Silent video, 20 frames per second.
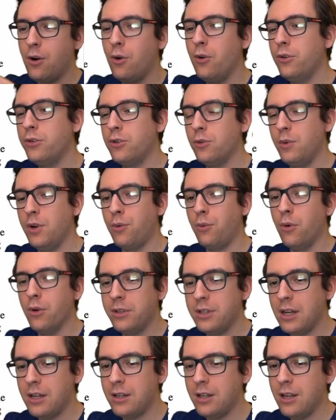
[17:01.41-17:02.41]
Also, we
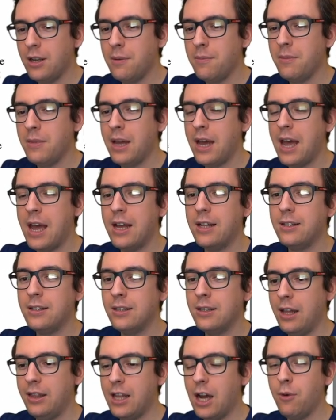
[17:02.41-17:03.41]
rotate him.
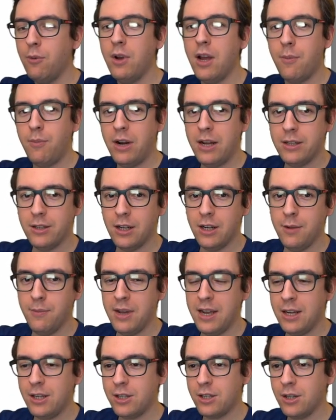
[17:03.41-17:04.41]
And now we apply the
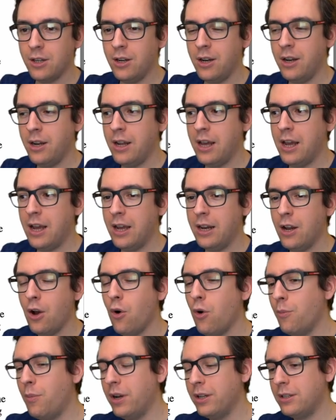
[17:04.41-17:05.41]
animation. And,
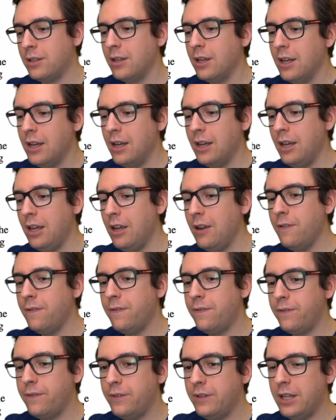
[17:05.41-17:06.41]
oh, but
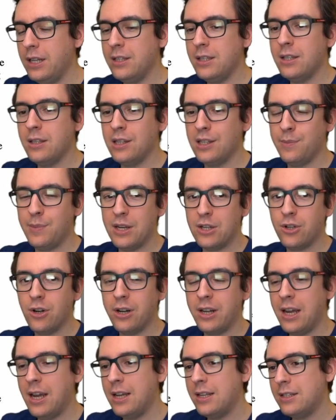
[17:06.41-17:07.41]
if this is a special
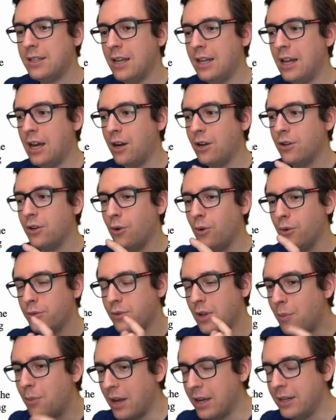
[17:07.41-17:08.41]
case, then I
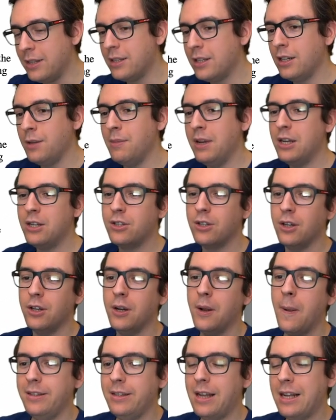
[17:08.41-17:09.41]
also apply this
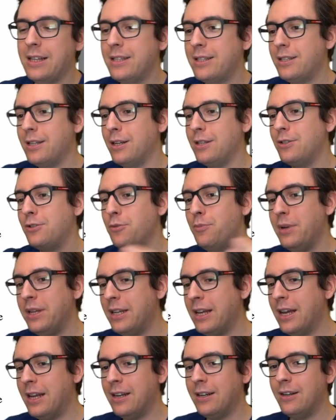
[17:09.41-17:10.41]
animation. That starts to be
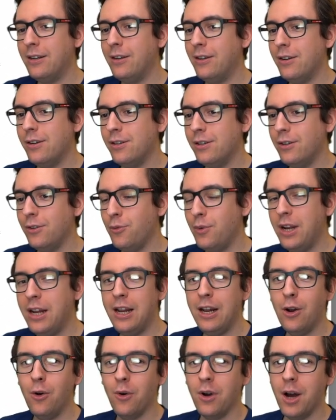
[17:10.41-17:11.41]
then
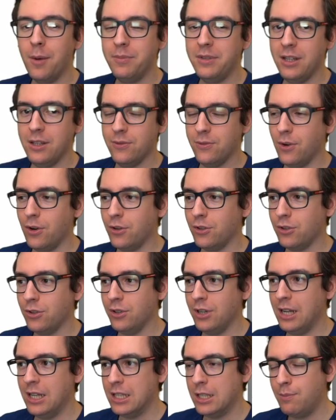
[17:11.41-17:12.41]
really long updates function.
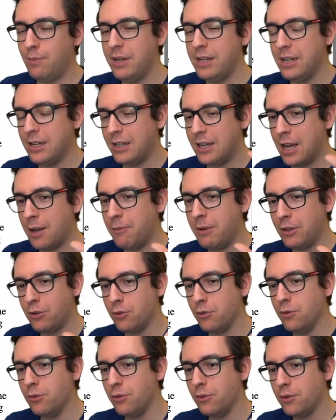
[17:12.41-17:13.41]
And splitting them
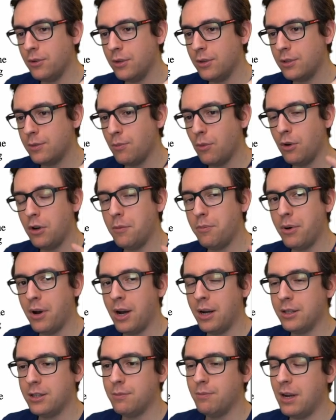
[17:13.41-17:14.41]
into smaller
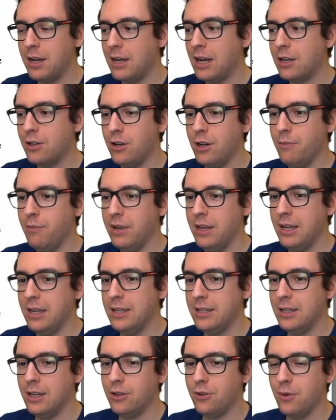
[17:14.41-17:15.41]
parts might actually be
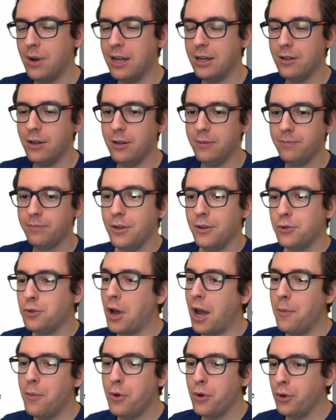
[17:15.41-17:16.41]
easier to handle. So
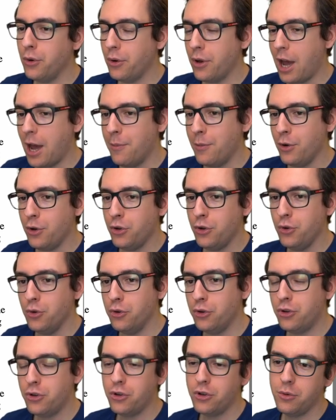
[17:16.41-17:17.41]
I'm a
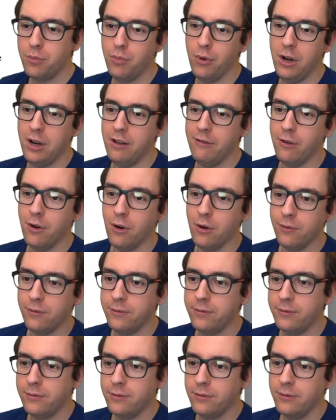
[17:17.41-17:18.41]
huge believer
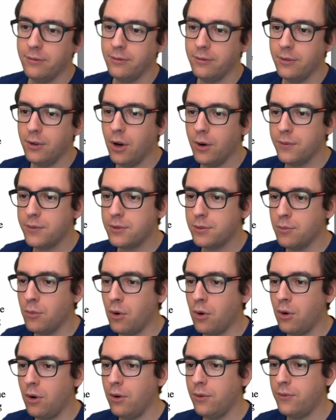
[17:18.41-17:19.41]
of
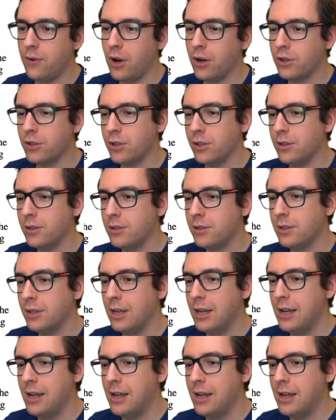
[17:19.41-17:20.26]
small functions.